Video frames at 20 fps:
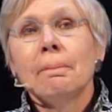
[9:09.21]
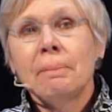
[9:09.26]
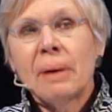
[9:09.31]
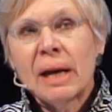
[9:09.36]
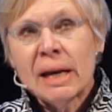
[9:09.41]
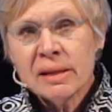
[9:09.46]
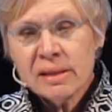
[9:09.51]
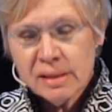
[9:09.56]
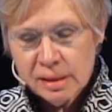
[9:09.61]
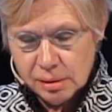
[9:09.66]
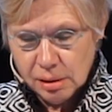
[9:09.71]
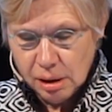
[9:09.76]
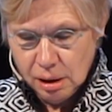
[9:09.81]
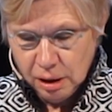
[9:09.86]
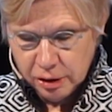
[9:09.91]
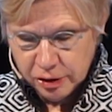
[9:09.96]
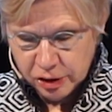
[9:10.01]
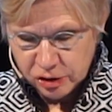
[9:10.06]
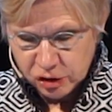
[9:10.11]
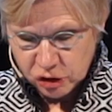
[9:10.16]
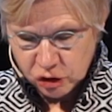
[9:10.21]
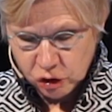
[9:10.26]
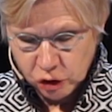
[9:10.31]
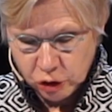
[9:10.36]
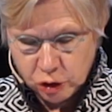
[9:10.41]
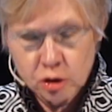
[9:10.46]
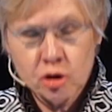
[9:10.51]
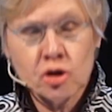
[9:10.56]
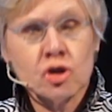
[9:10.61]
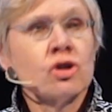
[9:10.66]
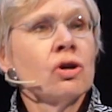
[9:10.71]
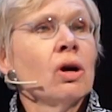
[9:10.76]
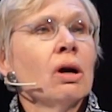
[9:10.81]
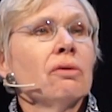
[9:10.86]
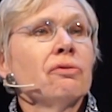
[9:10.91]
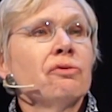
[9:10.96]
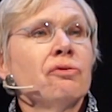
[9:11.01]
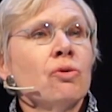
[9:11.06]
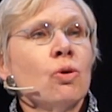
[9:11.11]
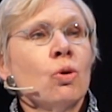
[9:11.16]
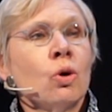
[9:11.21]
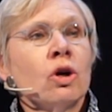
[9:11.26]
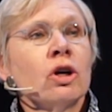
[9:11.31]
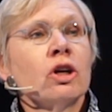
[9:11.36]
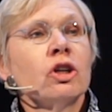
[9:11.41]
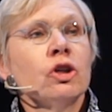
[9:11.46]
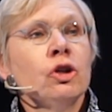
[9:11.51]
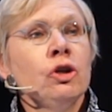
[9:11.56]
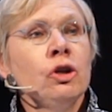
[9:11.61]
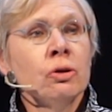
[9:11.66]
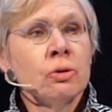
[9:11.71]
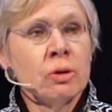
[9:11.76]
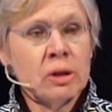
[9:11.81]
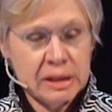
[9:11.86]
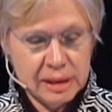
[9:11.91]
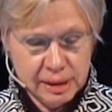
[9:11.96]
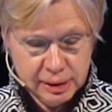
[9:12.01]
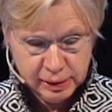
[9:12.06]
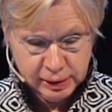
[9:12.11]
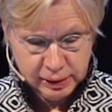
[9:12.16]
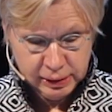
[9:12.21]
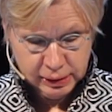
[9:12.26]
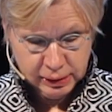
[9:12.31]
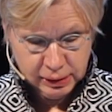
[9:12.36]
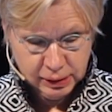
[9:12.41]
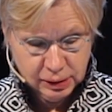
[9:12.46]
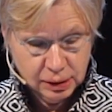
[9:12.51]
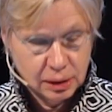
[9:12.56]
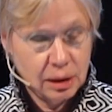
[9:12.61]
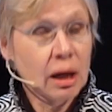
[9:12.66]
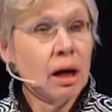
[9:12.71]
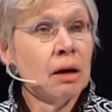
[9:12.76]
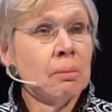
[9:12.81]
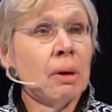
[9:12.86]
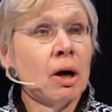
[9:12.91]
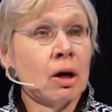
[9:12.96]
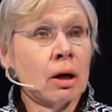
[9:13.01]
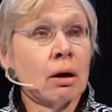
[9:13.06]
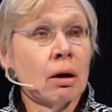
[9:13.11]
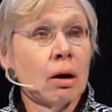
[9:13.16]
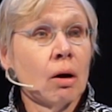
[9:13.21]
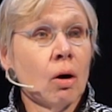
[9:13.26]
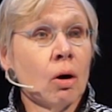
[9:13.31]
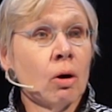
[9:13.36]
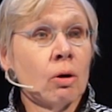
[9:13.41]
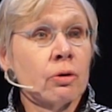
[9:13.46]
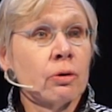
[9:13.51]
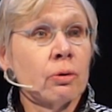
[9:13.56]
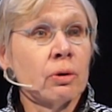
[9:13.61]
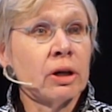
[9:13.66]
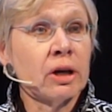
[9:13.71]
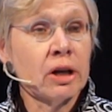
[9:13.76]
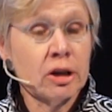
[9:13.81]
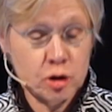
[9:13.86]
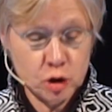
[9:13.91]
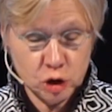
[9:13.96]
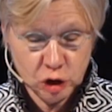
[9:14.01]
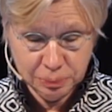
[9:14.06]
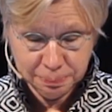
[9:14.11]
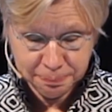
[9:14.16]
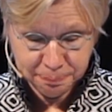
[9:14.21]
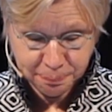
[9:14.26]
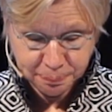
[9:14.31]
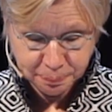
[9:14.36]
based on a search for unity among all creation,